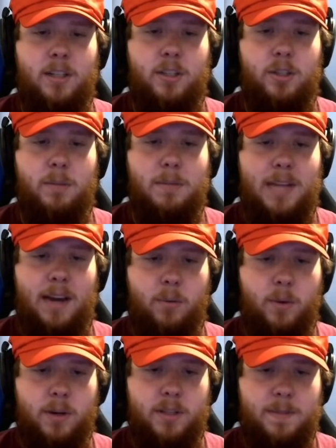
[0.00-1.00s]
to shoot him
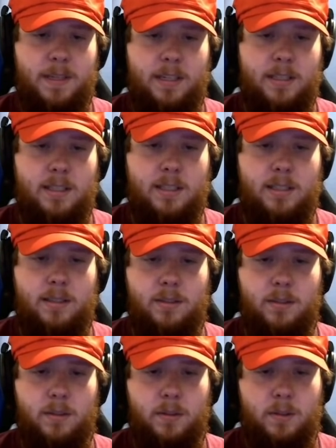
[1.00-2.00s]
downwards because it's
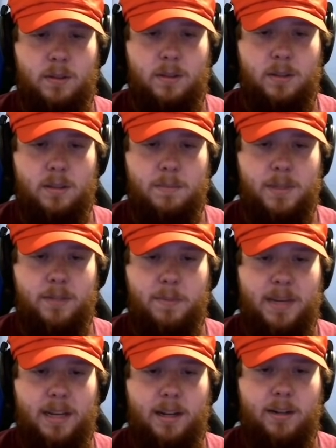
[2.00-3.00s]
a bit of a
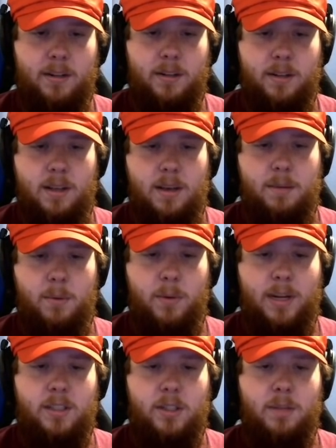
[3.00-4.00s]
bad angle. But
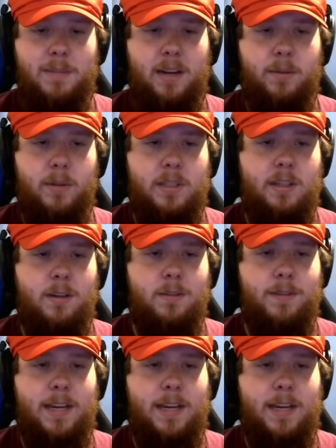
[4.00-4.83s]
when I shoot him downwards, he goes